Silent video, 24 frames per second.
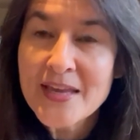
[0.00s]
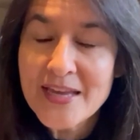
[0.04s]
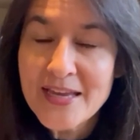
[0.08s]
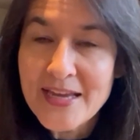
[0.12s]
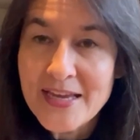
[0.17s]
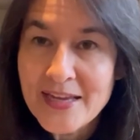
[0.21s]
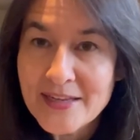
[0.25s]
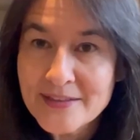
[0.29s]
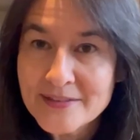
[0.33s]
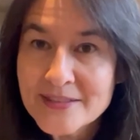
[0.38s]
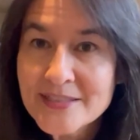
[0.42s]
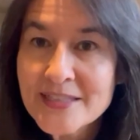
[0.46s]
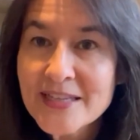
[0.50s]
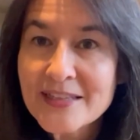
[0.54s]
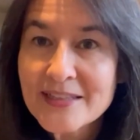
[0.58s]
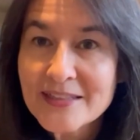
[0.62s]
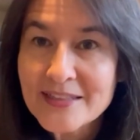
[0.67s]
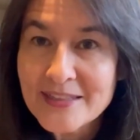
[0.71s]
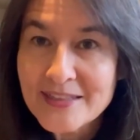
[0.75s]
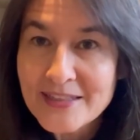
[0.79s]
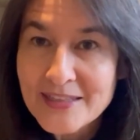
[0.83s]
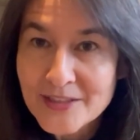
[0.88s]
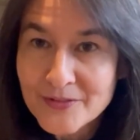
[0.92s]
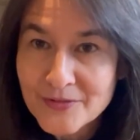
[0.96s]
And
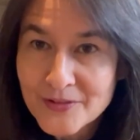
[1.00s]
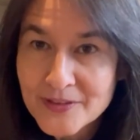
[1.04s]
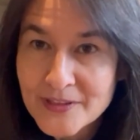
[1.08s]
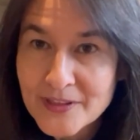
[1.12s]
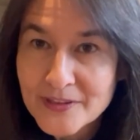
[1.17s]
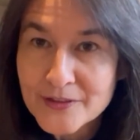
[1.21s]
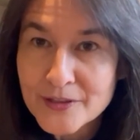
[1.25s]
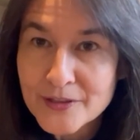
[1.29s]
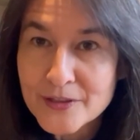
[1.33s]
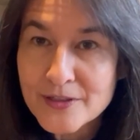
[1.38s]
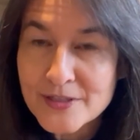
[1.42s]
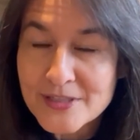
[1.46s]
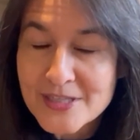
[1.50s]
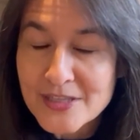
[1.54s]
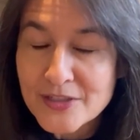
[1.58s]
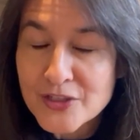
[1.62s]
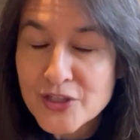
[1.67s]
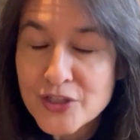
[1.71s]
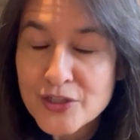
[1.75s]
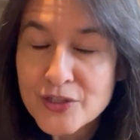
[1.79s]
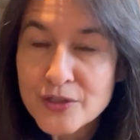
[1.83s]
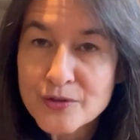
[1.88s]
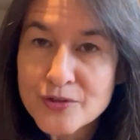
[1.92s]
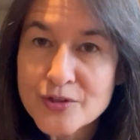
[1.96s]
given that there is a
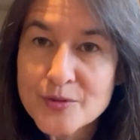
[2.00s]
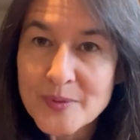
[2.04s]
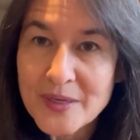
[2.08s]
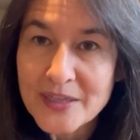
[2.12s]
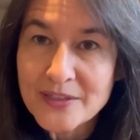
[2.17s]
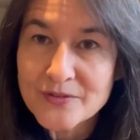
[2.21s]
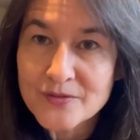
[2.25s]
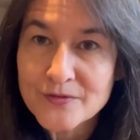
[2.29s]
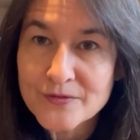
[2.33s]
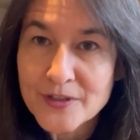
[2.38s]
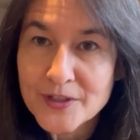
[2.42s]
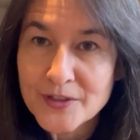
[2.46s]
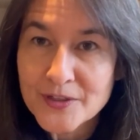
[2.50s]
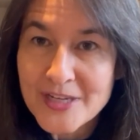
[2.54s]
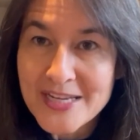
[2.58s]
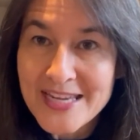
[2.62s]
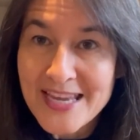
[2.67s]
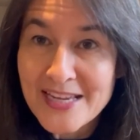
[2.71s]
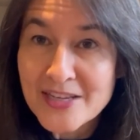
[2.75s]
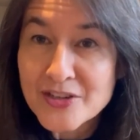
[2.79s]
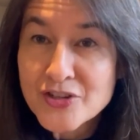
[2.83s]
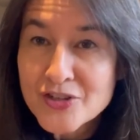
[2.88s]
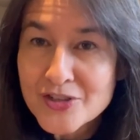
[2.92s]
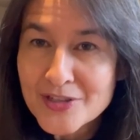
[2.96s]
huge amount of
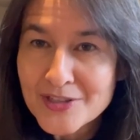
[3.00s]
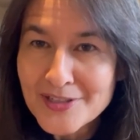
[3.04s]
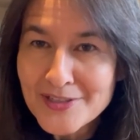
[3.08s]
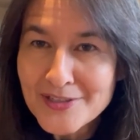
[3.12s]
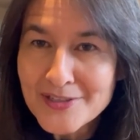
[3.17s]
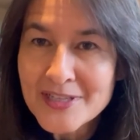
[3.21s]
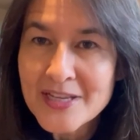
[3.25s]
variation